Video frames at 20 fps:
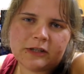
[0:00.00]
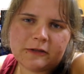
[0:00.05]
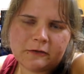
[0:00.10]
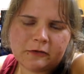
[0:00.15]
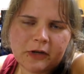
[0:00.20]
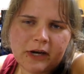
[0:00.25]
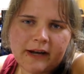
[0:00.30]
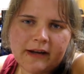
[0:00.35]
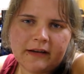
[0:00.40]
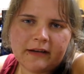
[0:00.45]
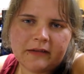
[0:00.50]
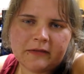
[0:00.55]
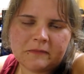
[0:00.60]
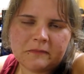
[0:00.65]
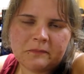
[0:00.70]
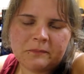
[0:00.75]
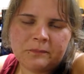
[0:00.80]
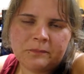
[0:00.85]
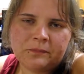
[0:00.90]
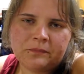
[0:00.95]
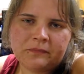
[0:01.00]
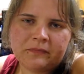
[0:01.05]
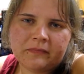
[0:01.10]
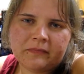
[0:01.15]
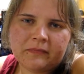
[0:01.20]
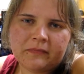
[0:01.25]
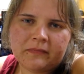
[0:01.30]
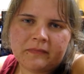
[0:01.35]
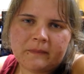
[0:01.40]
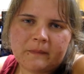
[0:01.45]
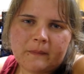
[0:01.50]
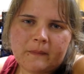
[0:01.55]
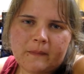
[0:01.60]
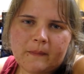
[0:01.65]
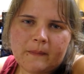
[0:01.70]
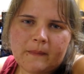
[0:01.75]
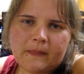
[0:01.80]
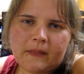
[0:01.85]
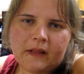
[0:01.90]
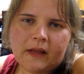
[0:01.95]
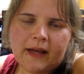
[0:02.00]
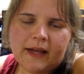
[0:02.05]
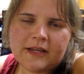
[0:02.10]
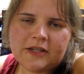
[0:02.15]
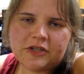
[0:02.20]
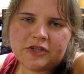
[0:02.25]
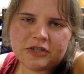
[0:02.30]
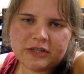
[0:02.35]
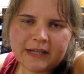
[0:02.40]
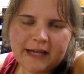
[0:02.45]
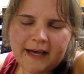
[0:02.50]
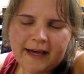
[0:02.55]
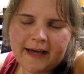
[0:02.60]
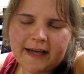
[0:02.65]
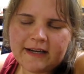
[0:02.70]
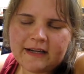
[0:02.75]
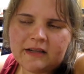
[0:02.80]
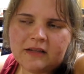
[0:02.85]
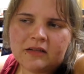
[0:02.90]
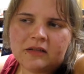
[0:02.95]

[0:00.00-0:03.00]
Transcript: friend. And she died,